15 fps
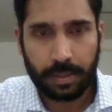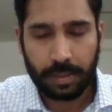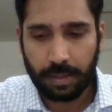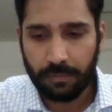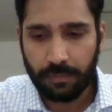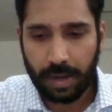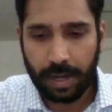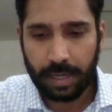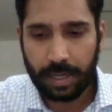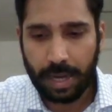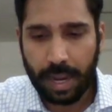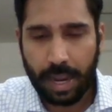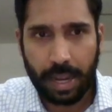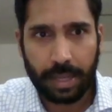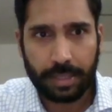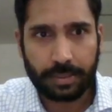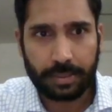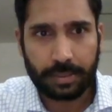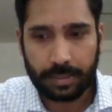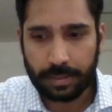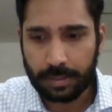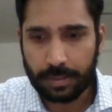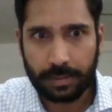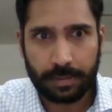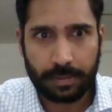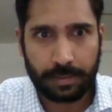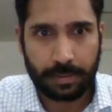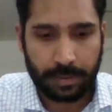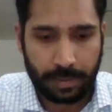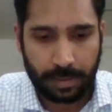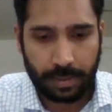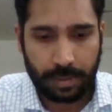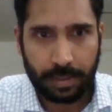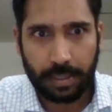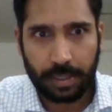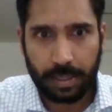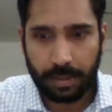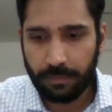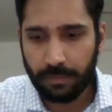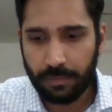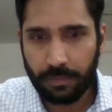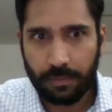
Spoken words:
defined as df.